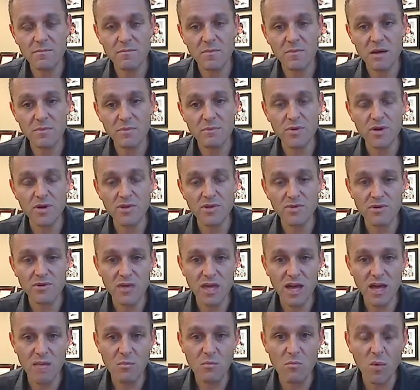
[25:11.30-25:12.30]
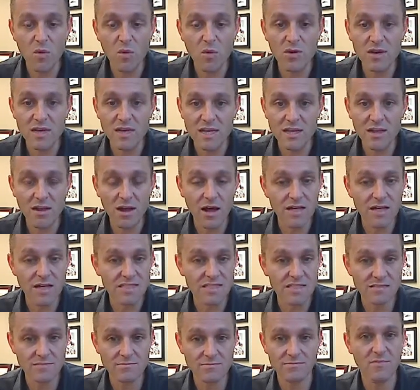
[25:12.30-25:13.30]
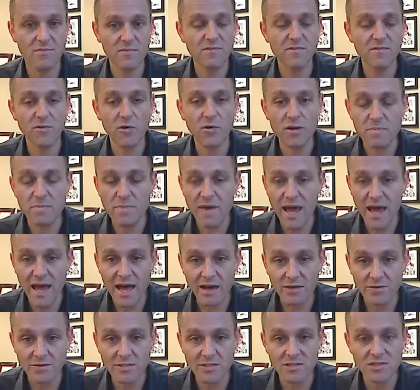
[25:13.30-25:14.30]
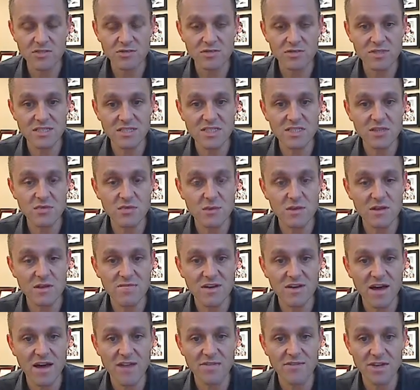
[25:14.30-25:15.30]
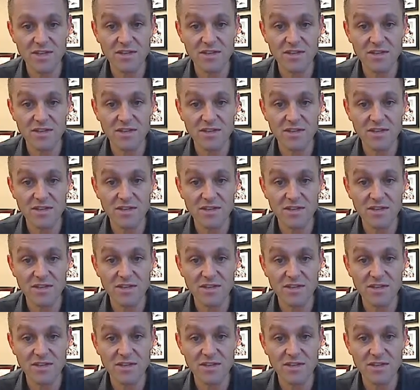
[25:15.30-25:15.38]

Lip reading: My brother-in-law Morty lost 40 pounds doing T25.